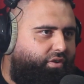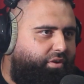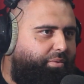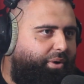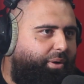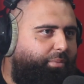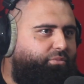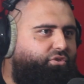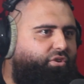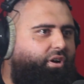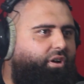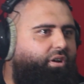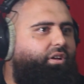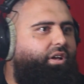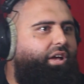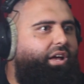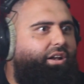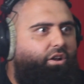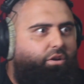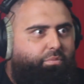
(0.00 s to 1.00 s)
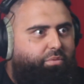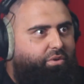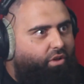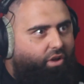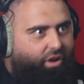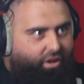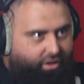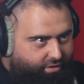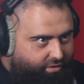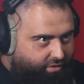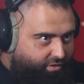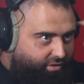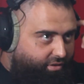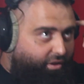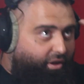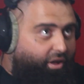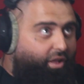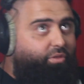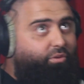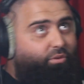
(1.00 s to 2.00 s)
pump truck. And I'd be like,
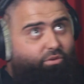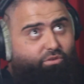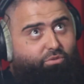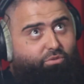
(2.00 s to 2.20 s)
I thought it was a